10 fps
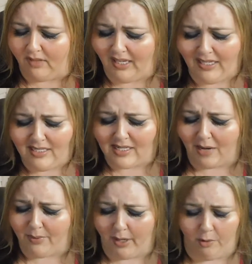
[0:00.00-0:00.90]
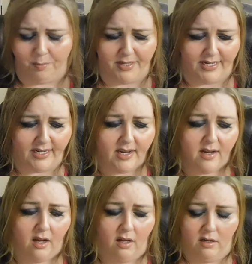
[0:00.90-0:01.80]
inside when I opened it.
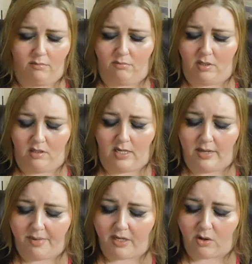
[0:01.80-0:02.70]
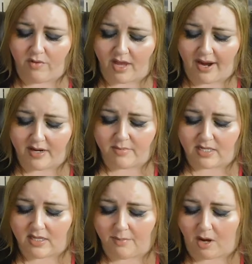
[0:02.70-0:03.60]
I'm going to go over the items
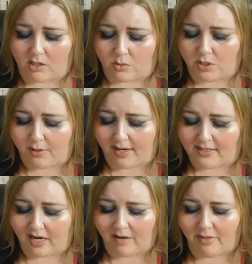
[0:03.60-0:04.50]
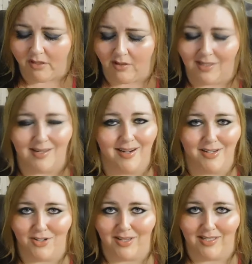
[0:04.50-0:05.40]
in the box with you guys. I am a little excited
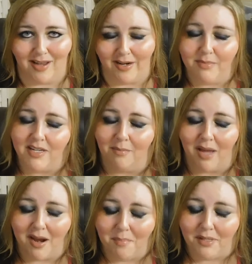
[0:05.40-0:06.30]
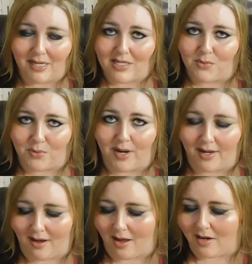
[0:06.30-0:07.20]
to try these items, and I'm kind of pleased with what I
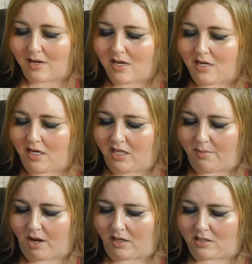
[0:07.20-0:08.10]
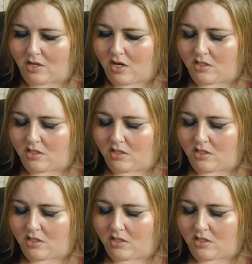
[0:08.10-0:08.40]
got in the box.